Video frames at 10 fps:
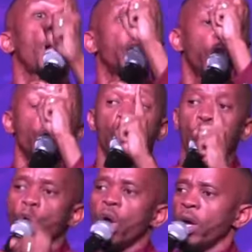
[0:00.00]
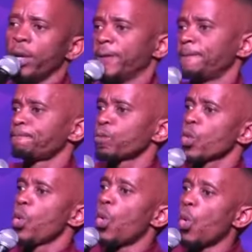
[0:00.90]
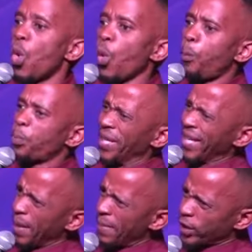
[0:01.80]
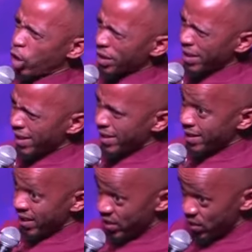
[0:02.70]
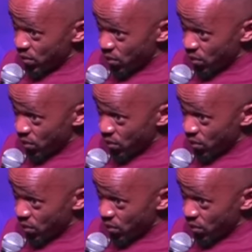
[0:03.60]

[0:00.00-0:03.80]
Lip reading: you. Ukubringa maturity in you.